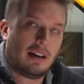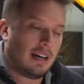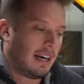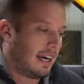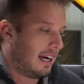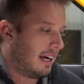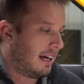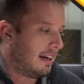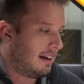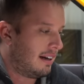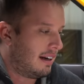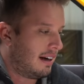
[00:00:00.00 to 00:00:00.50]

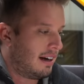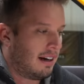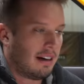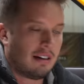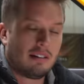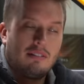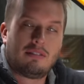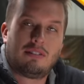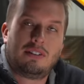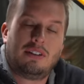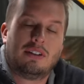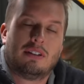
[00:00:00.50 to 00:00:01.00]
And uh,
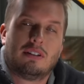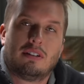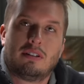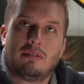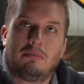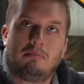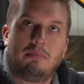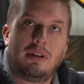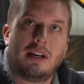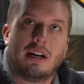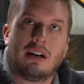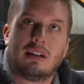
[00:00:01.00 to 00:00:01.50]
you'll
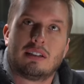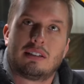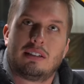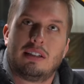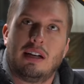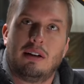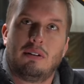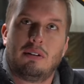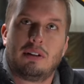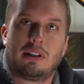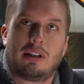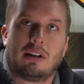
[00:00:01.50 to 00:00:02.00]
be all
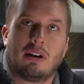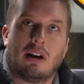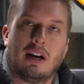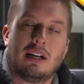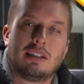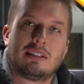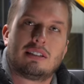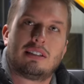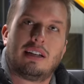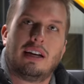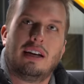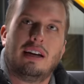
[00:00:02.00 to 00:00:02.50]
set with your
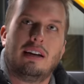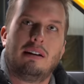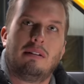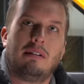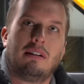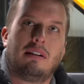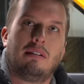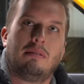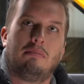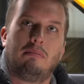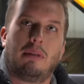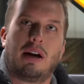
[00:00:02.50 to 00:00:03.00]

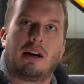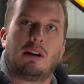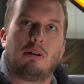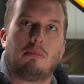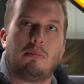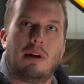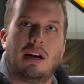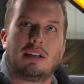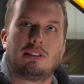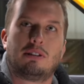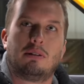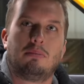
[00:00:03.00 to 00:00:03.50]
S10 manual
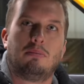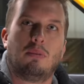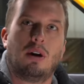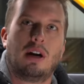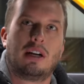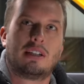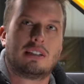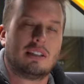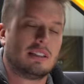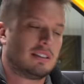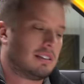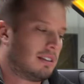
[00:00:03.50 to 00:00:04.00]
master
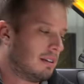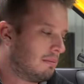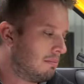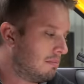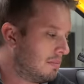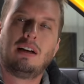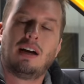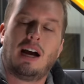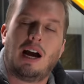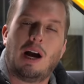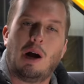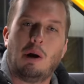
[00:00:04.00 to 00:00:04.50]
brake system.
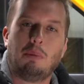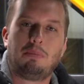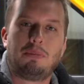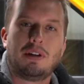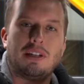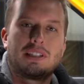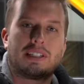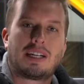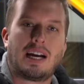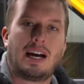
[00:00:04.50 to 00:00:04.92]
I hope this